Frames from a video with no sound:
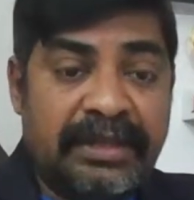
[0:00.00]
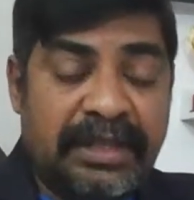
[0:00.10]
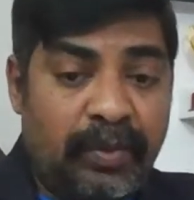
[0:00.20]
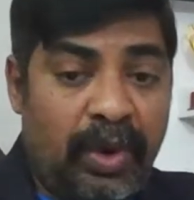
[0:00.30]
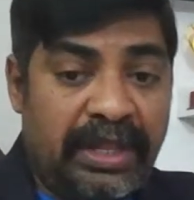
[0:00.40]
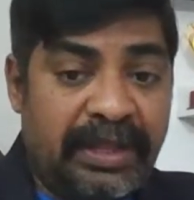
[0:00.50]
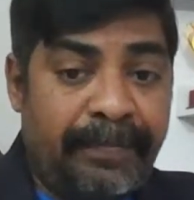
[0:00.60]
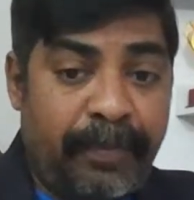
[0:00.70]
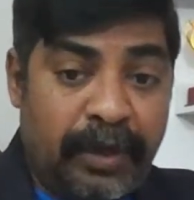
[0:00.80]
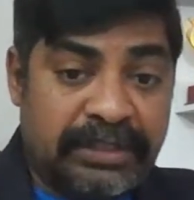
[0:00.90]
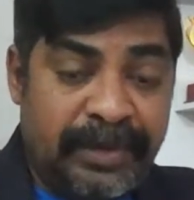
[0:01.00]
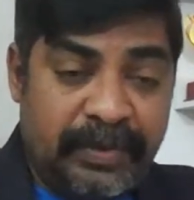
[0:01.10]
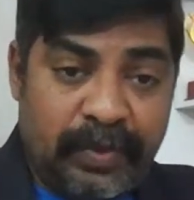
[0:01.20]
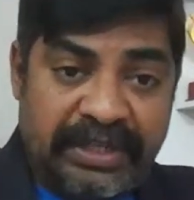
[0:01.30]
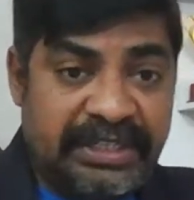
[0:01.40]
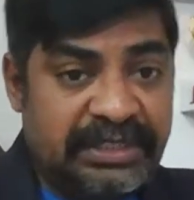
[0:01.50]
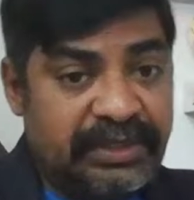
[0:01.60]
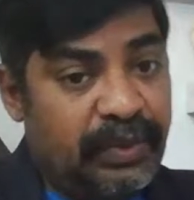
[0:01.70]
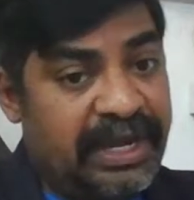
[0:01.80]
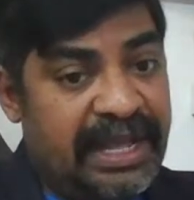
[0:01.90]
That what are the possible questions
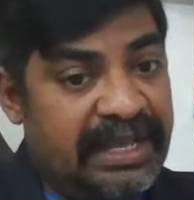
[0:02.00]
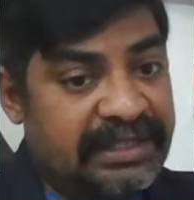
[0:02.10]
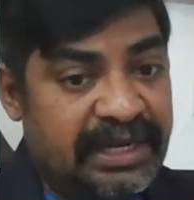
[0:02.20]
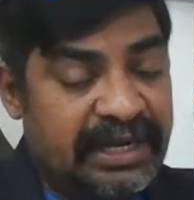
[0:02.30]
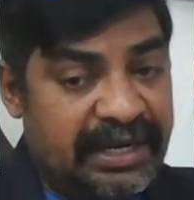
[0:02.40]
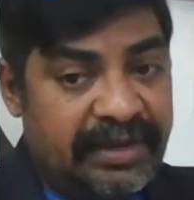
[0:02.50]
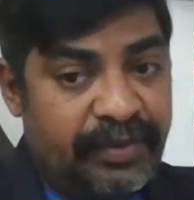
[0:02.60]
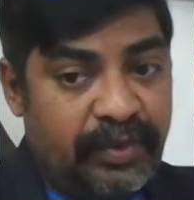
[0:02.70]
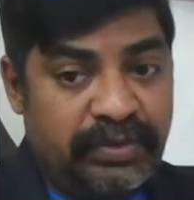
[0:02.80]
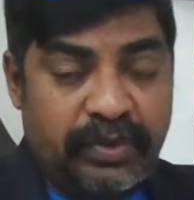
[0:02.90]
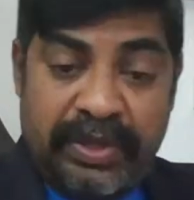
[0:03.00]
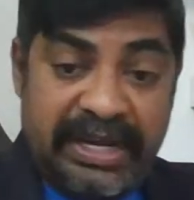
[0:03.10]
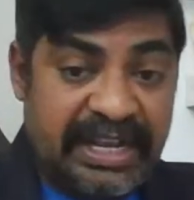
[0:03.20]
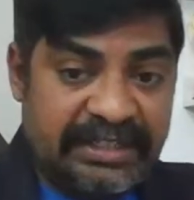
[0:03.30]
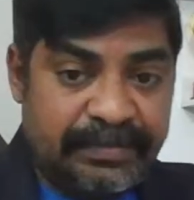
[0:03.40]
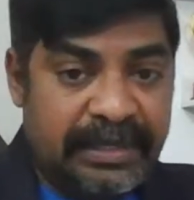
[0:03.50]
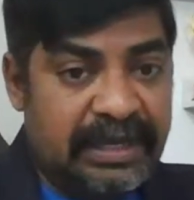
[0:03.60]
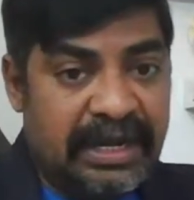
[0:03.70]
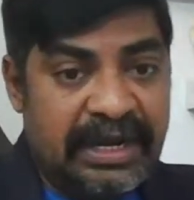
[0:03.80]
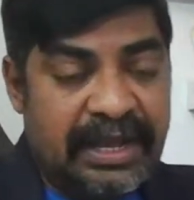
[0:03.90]
you can ask in interviews, you can ask
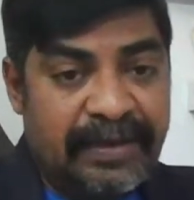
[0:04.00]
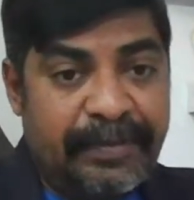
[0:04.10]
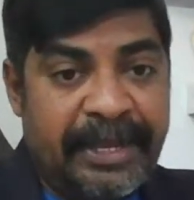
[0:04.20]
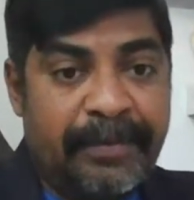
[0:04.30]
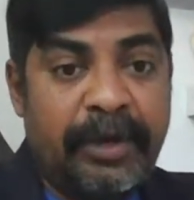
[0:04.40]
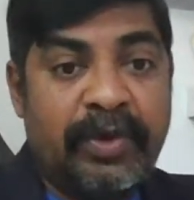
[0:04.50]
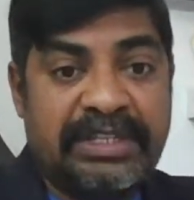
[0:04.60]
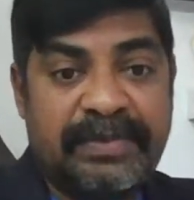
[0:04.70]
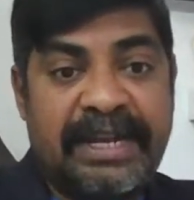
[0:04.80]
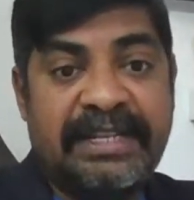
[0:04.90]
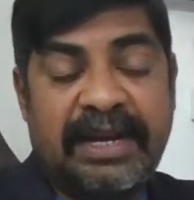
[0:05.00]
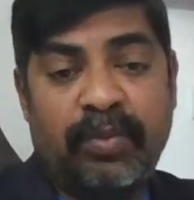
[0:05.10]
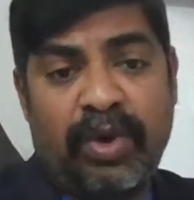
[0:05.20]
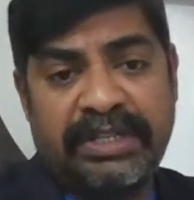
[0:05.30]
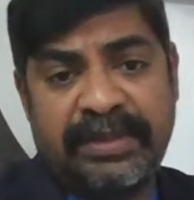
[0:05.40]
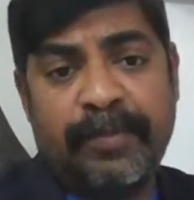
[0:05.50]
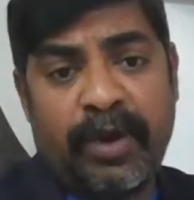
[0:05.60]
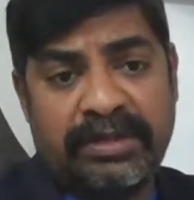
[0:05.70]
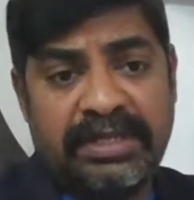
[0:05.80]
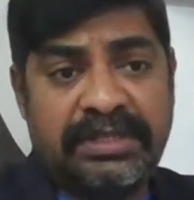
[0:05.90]
me, and I will be able to explain that what is the
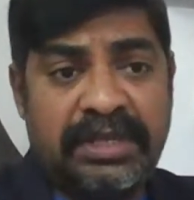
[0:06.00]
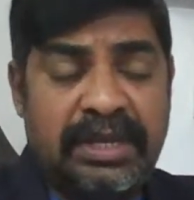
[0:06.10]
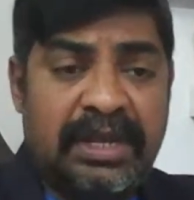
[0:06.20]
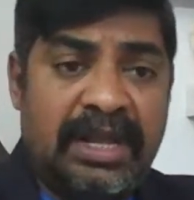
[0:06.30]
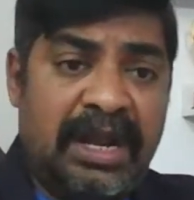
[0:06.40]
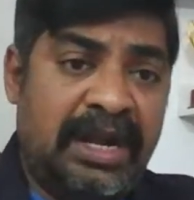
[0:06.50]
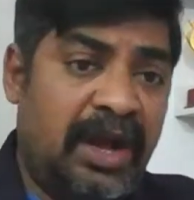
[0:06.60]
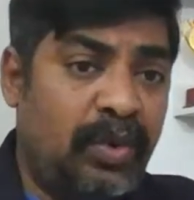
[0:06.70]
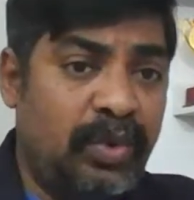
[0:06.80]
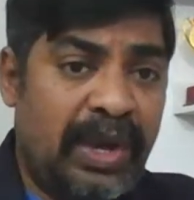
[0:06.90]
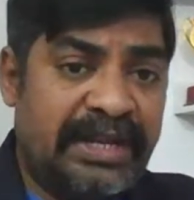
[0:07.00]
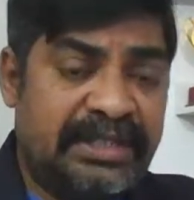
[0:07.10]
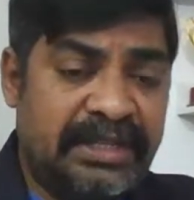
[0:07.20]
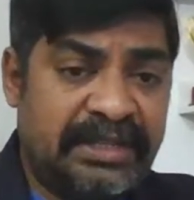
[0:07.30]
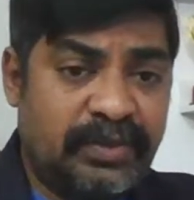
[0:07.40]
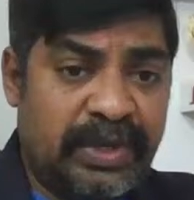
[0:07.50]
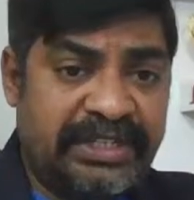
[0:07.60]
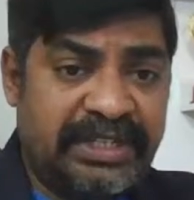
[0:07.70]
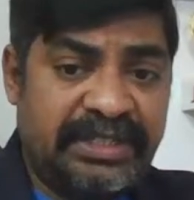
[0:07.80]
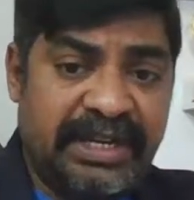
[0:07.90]
process and how to answer these
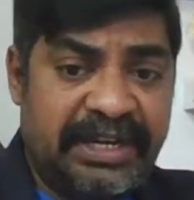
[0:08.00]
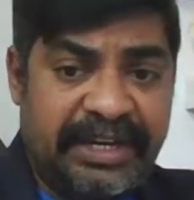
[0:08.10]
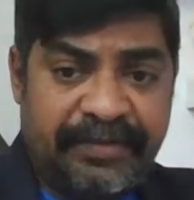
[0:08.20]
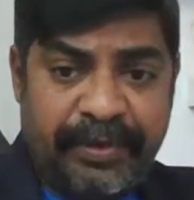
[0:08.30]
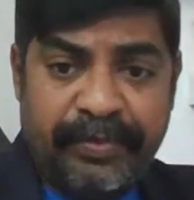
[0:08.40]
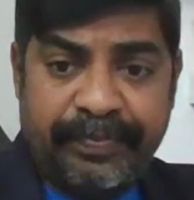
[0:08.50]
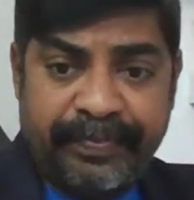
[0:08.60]
questions in interview.